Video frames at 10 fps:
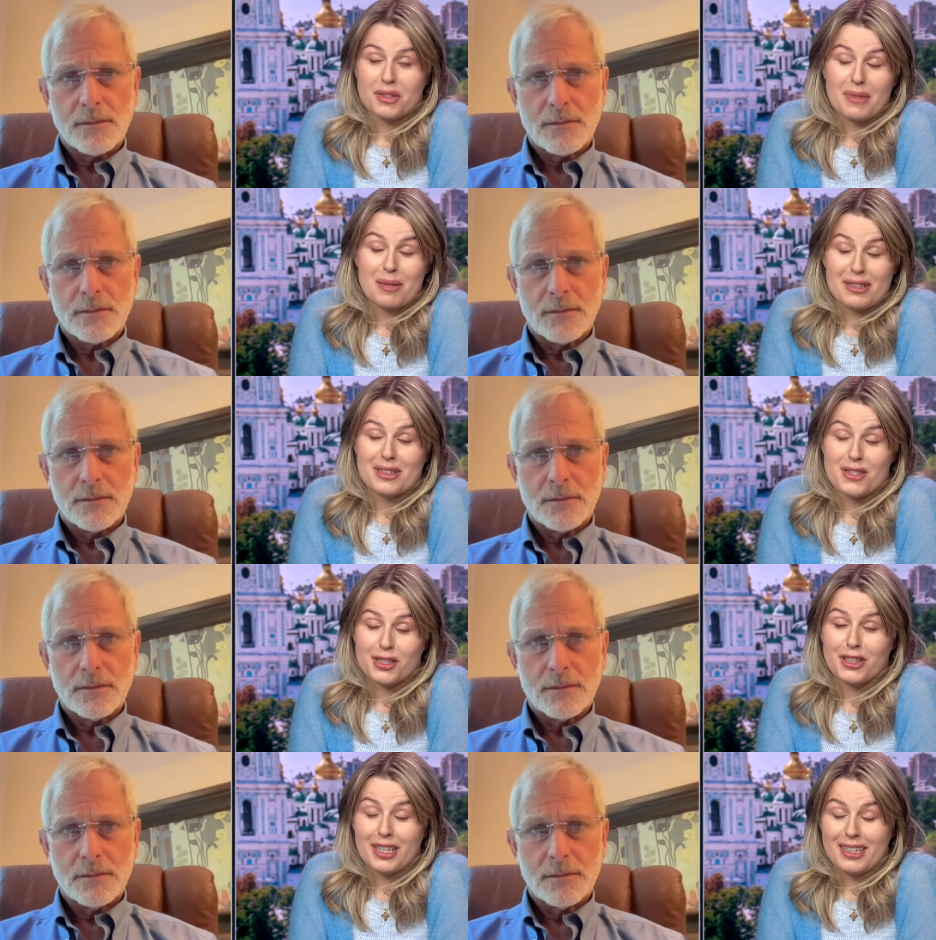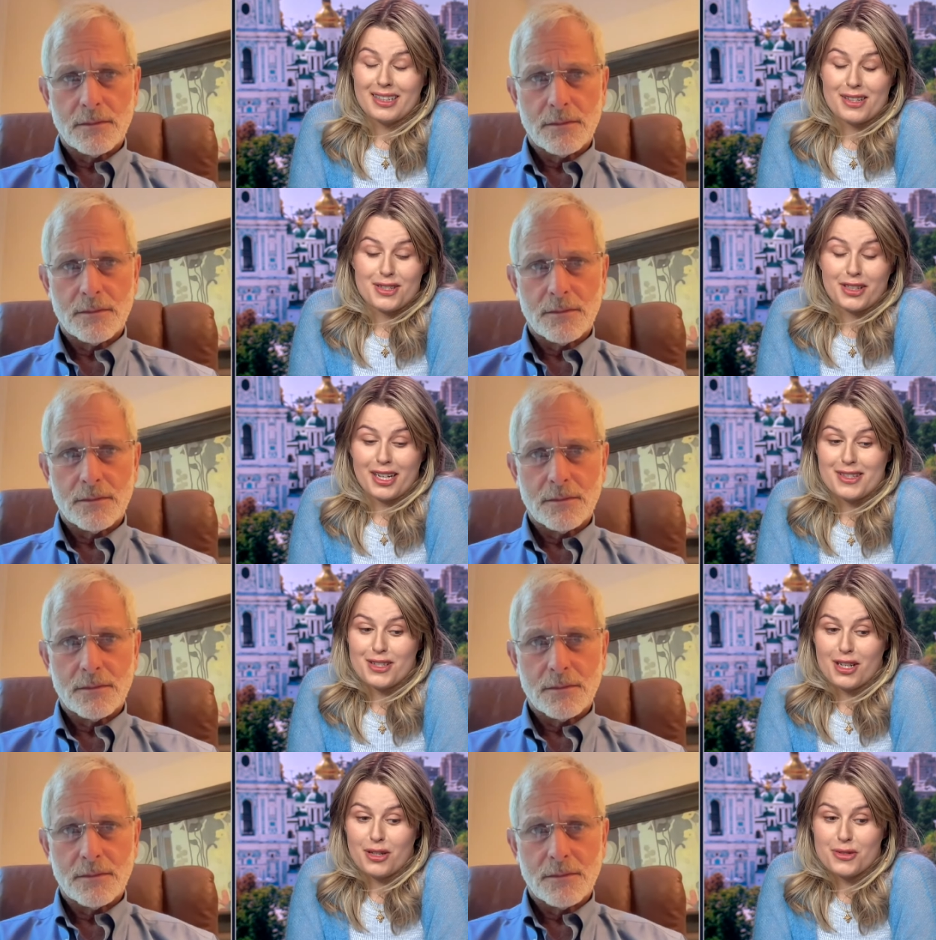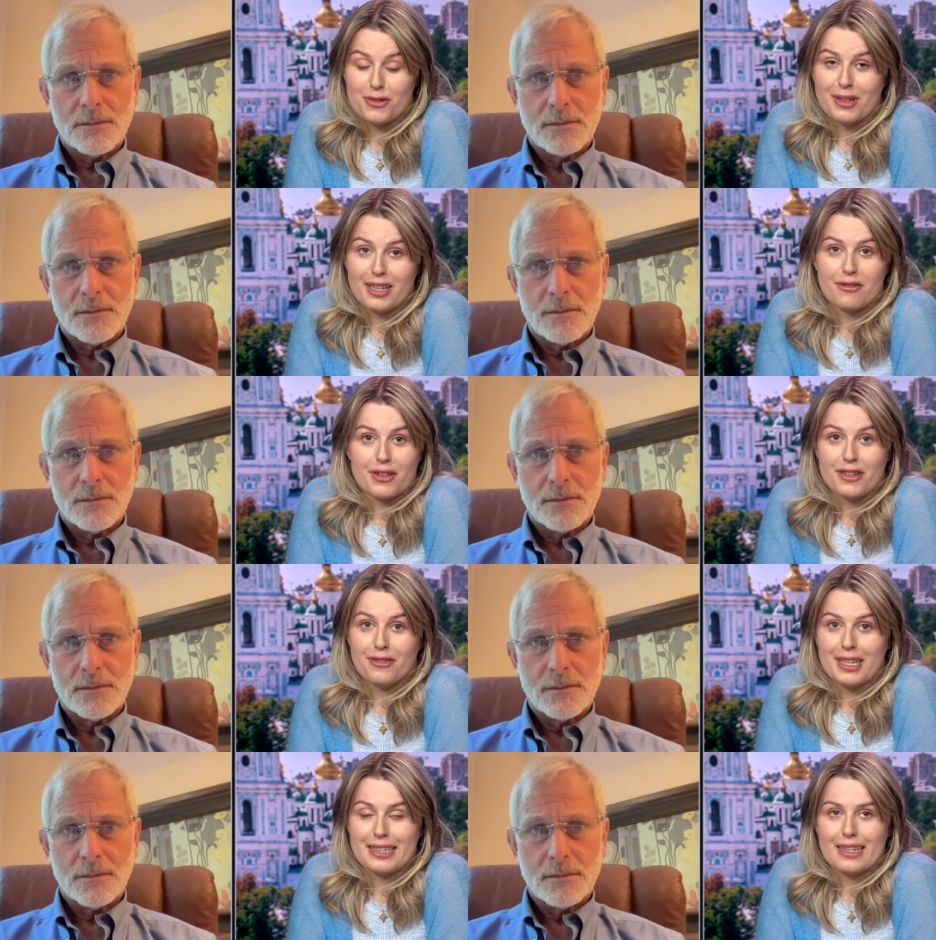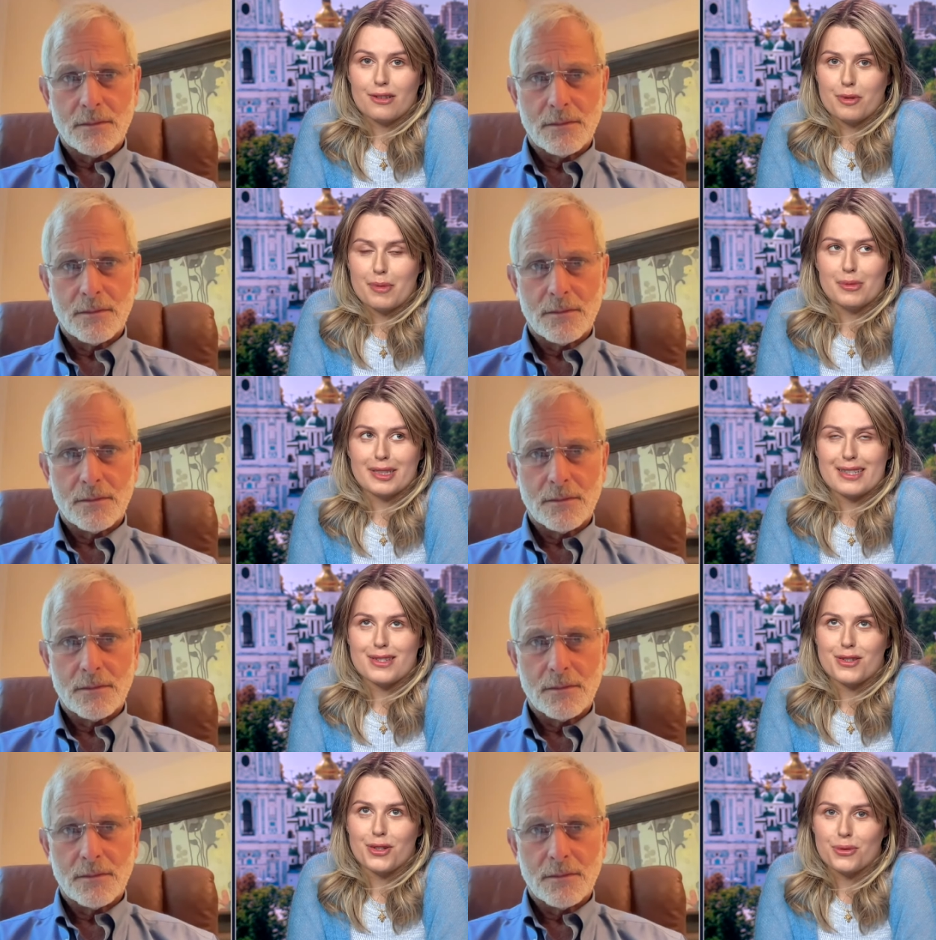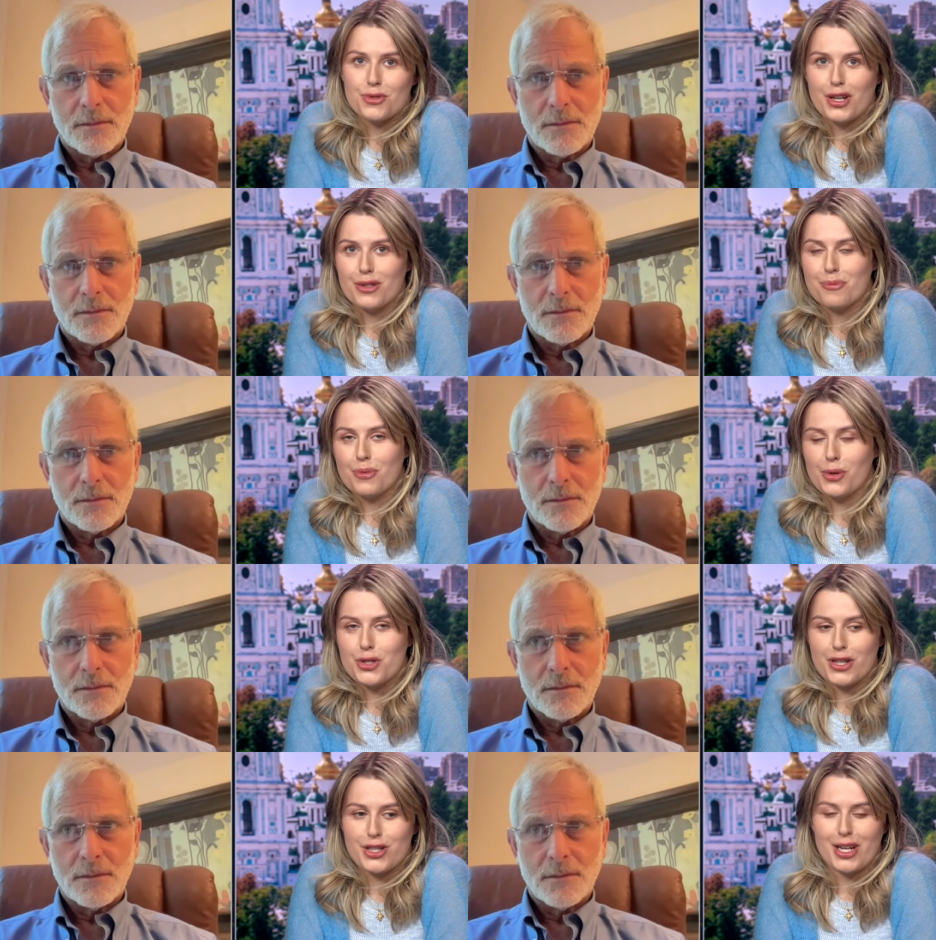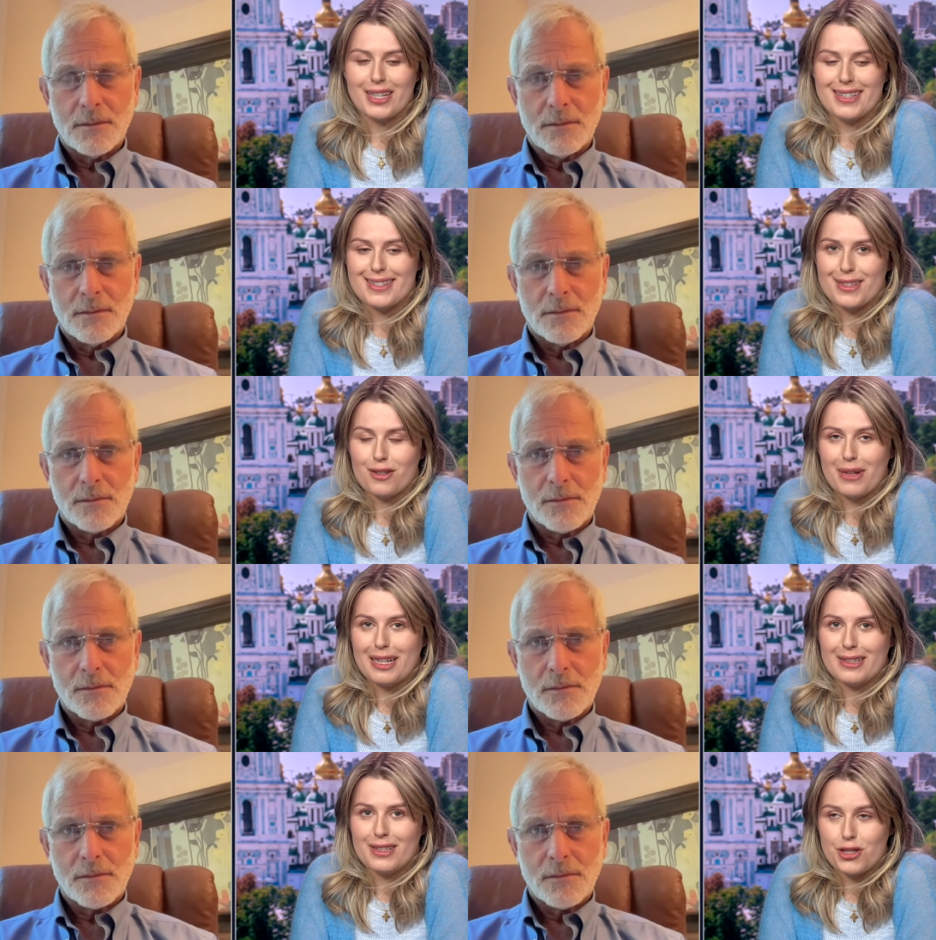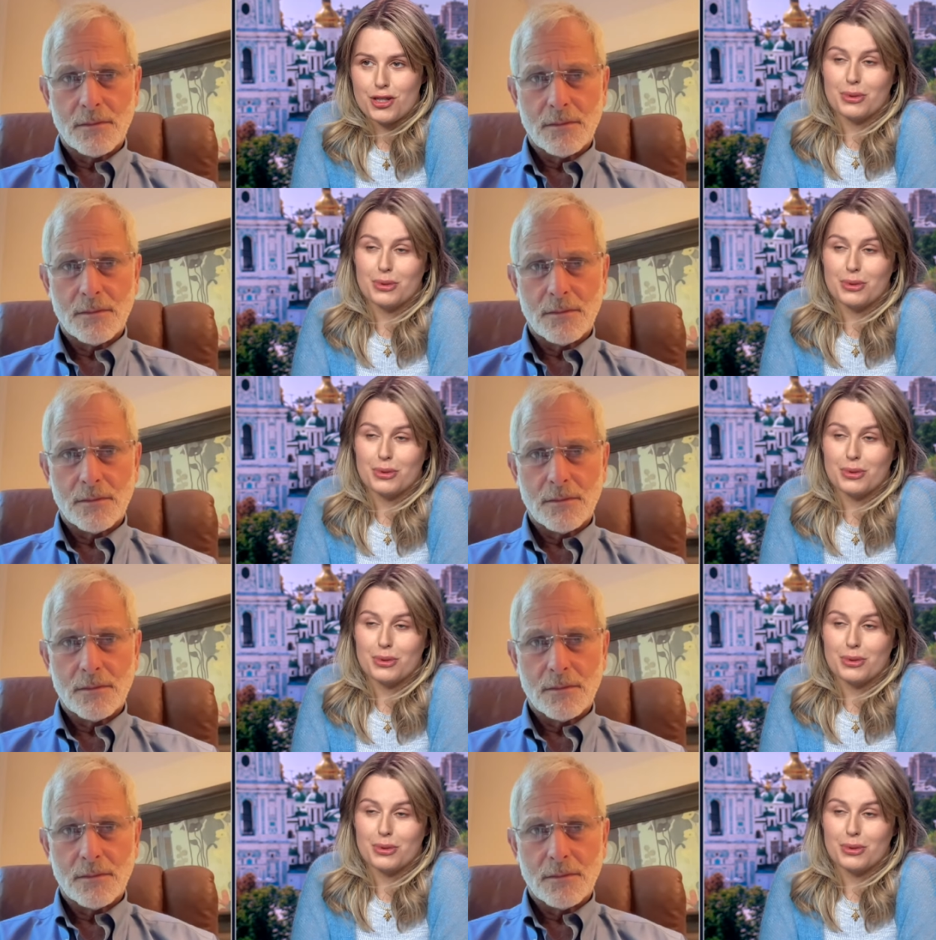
Speaker 1: I mean, that's a good eh, that's a good answer. I also find it very funny that Republicans, you know, try to portray China as their main issue.